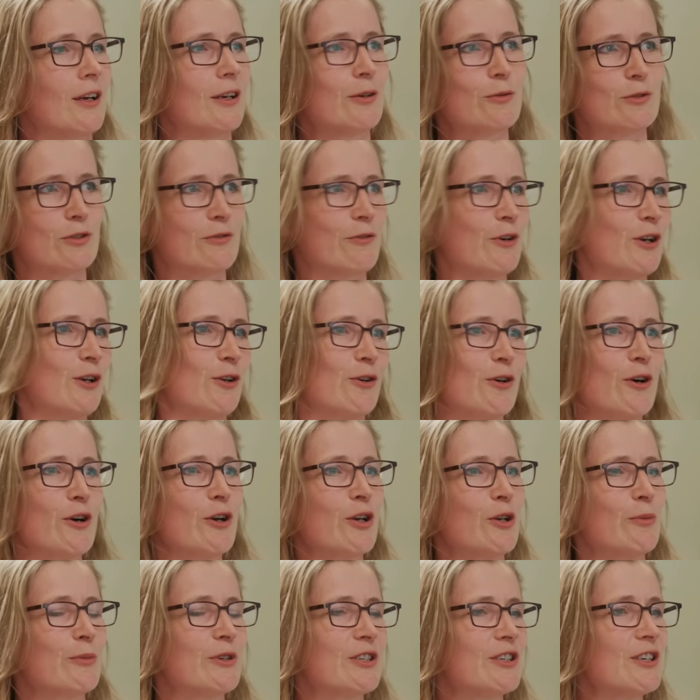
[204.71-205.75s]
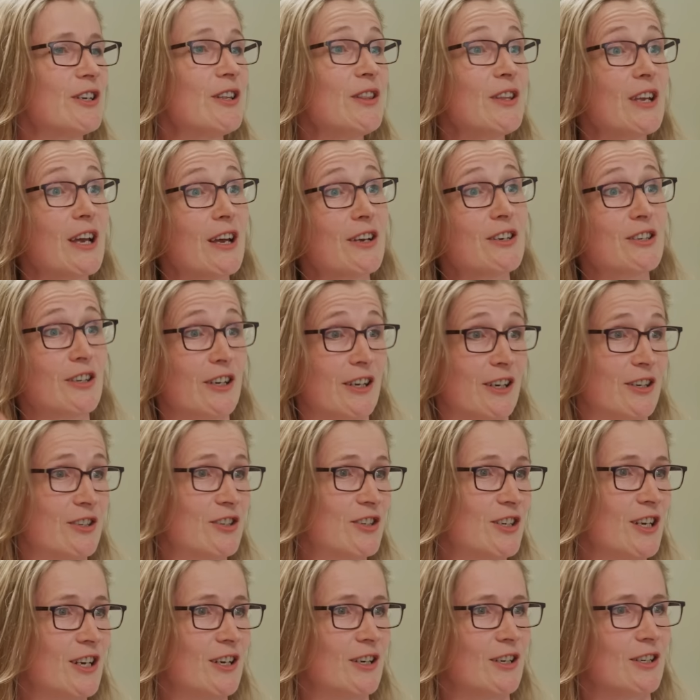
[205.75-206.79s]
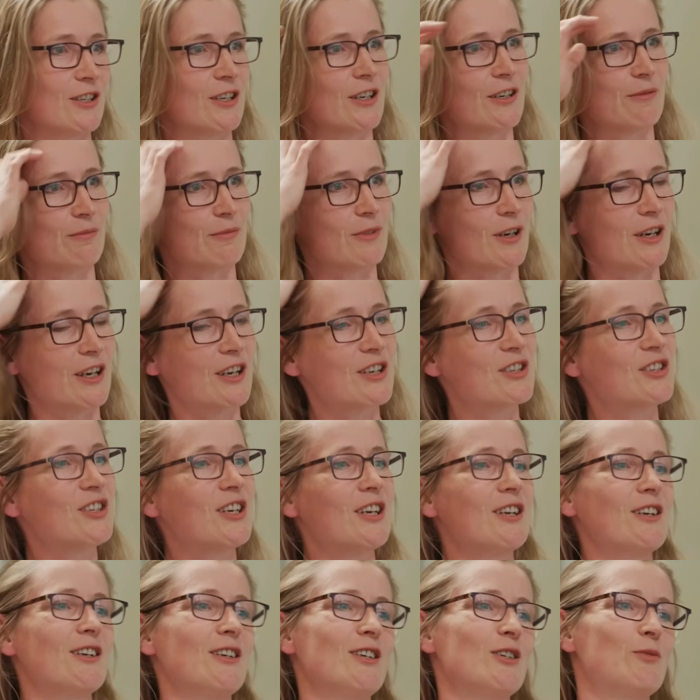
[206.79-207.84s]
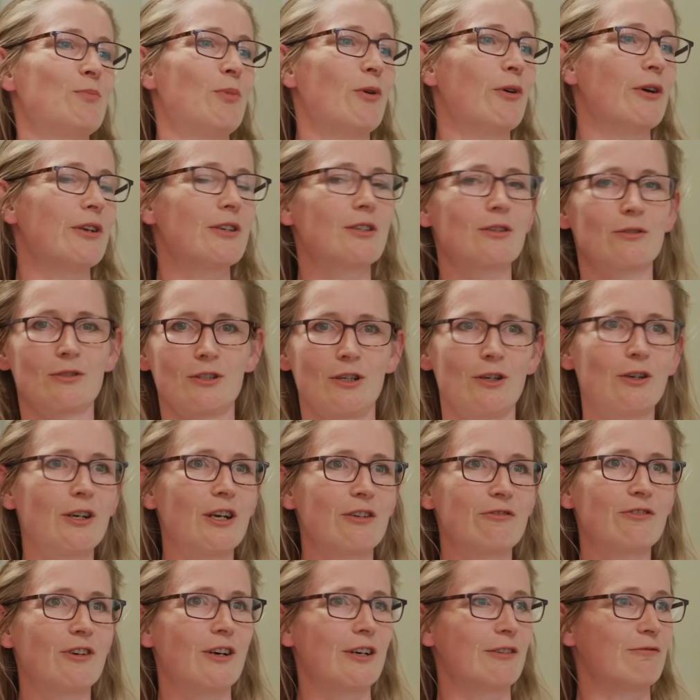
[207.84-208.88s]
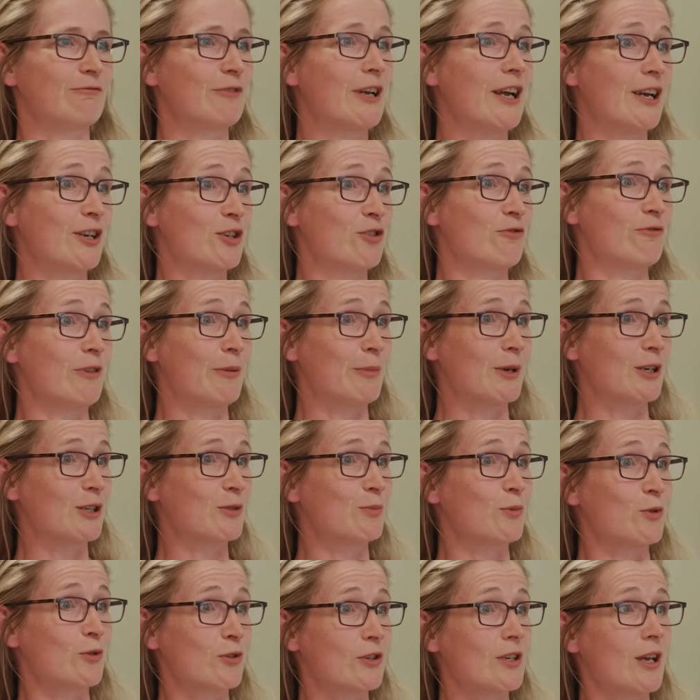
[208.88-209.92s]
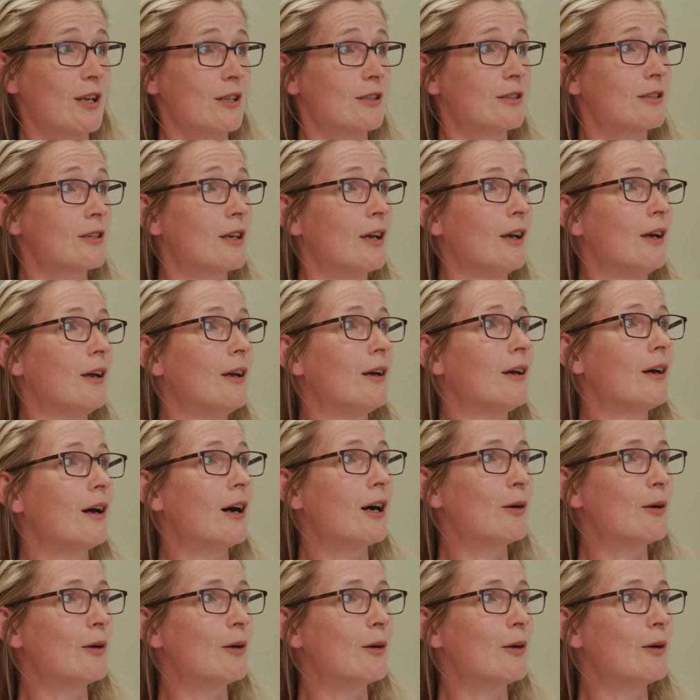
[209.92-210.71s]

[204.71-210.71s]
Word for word: And it was a very long argument. And in the end, I conceded, his, I conceded his point. I was like, okay, fine, reactionary makes more sense.